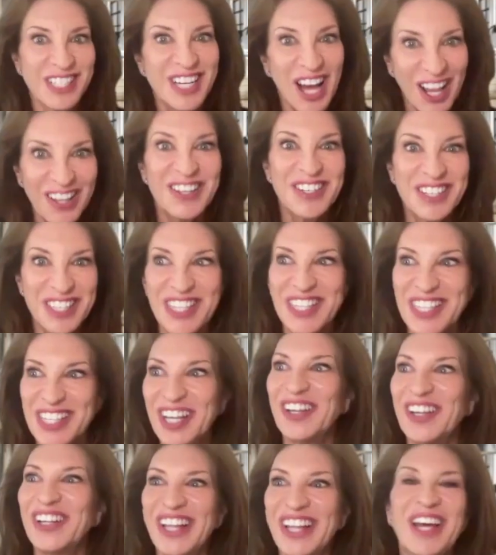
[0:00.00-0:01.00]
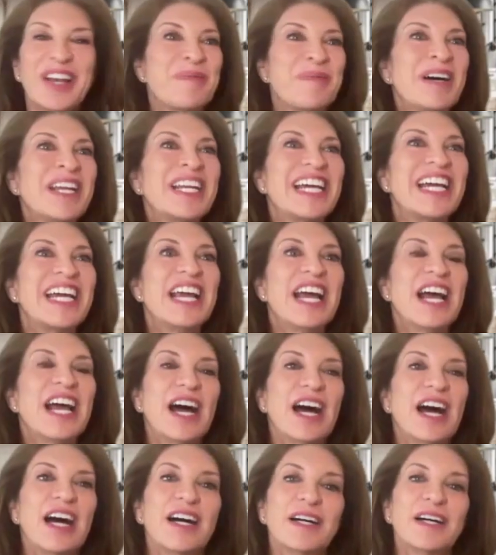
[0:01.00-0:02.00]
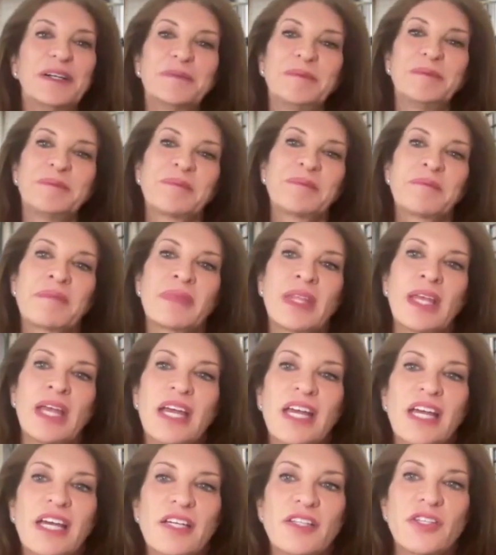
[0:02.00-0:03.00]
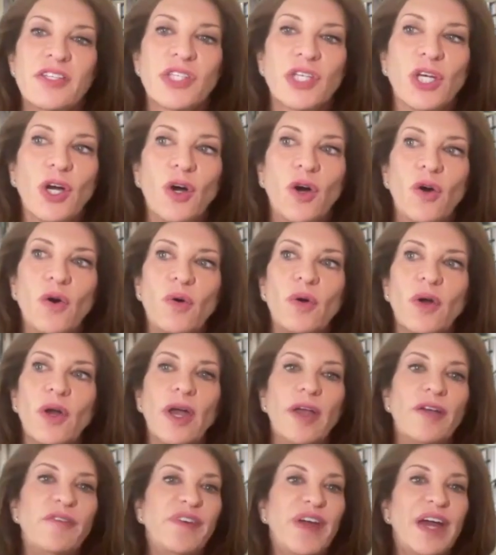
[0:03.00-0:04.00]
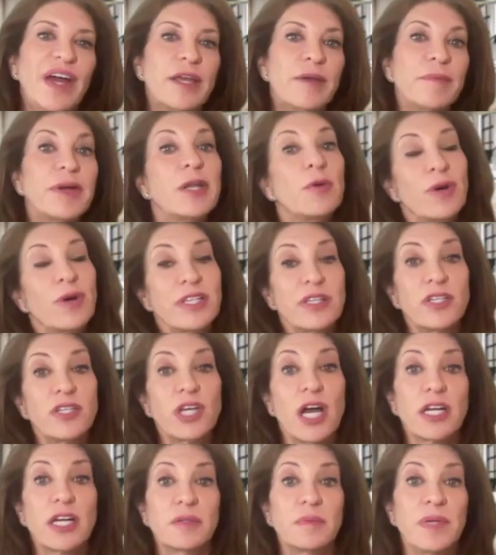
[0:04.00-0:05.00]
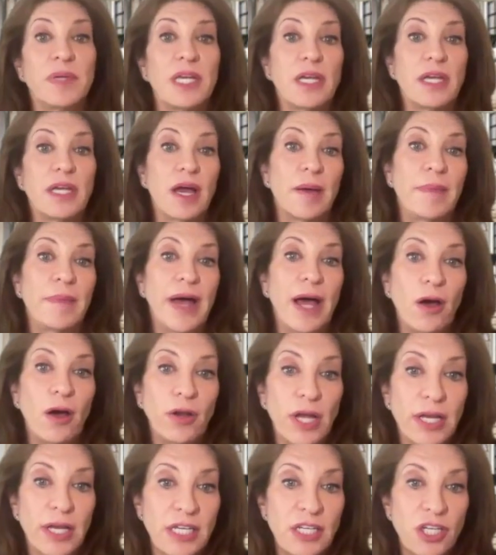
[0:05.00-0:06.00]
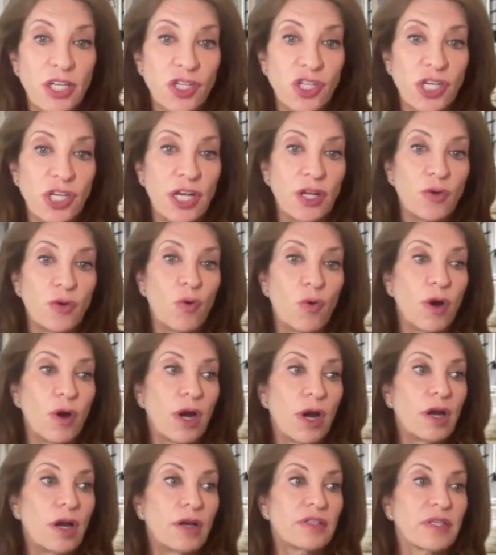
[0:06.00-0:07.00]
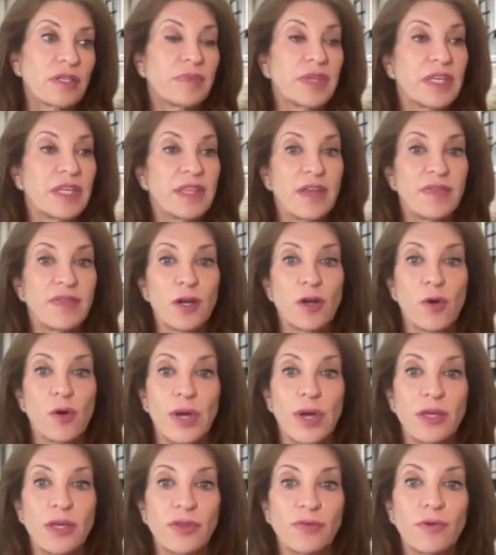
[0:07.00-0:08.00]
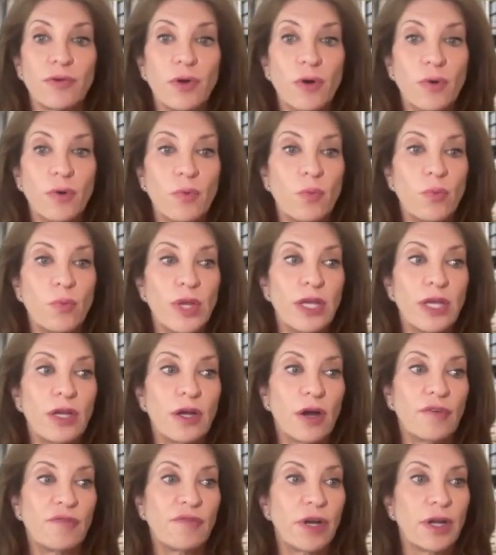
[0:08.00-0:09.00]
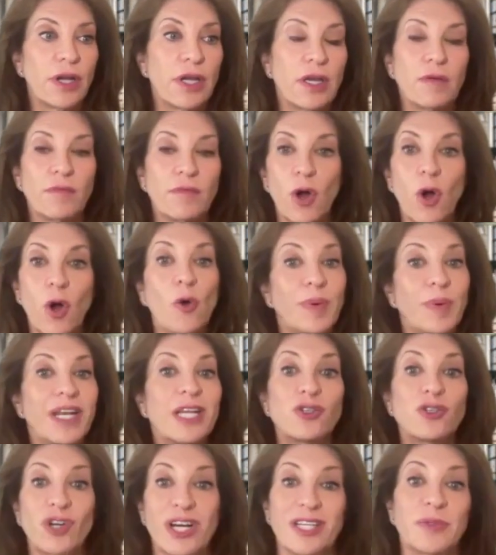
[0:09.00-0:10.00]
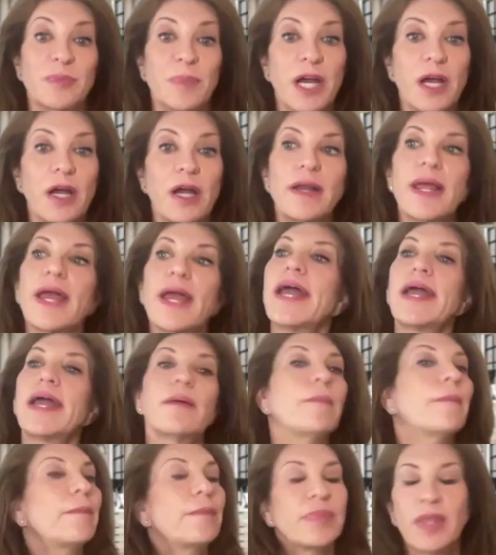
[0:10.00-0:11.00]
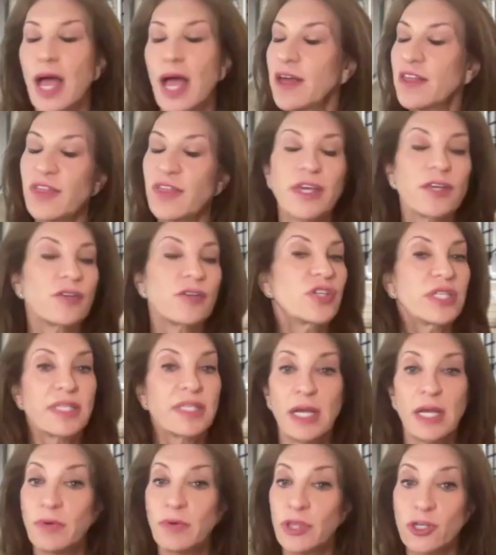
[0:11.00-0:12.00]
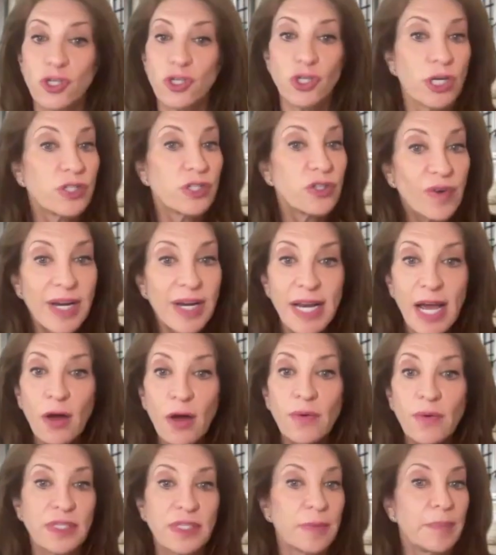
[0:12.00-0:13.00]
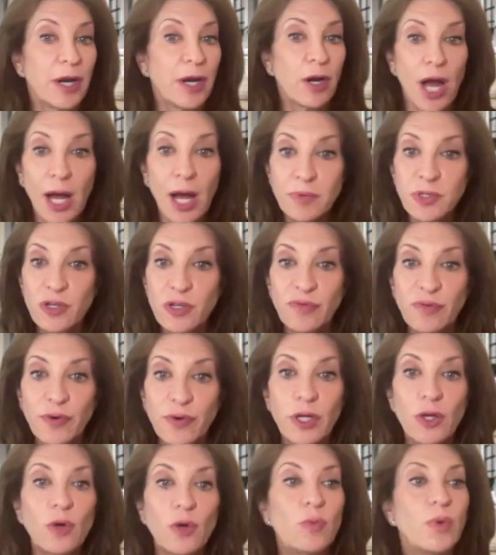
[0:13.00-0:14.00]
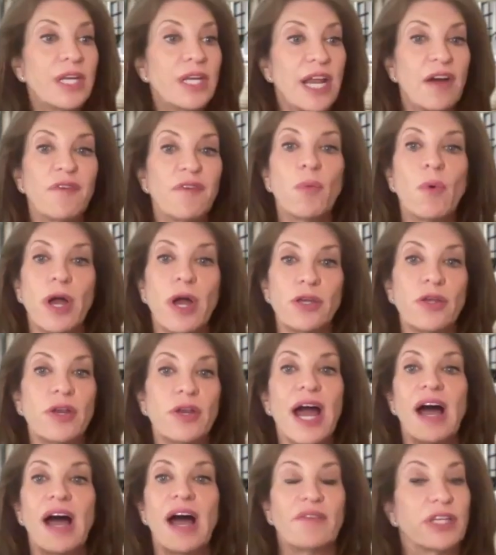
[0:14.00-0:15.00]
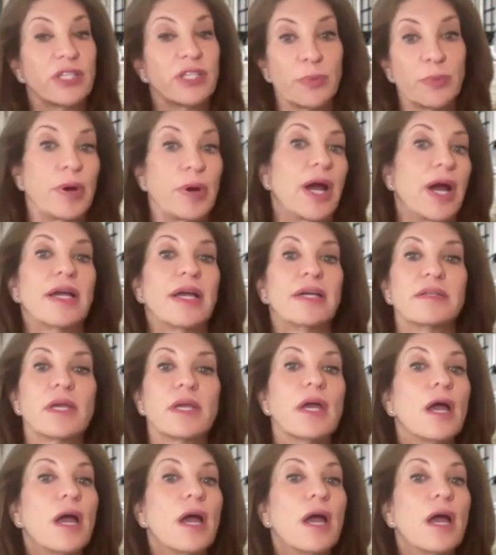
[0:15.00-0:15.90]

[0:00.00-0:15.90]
$1,000 is still a lot of money. So if anybody wants to talk to me about a condition or something that they're going through, we are very open and transparent. Hey, I think you should stay with insurance right now. It's a better option for you. We never want you to have a surprise,